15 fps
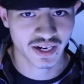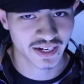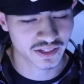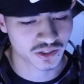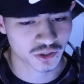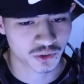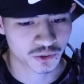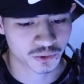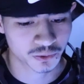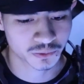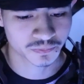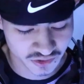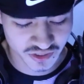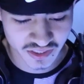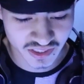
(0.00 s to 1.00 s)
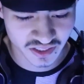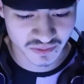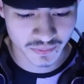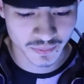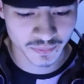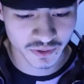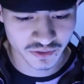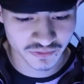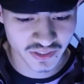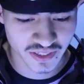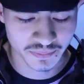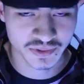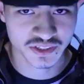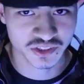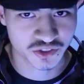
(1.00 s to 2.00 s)
I know the only thing I remember of
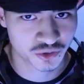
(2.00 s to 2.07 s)
them is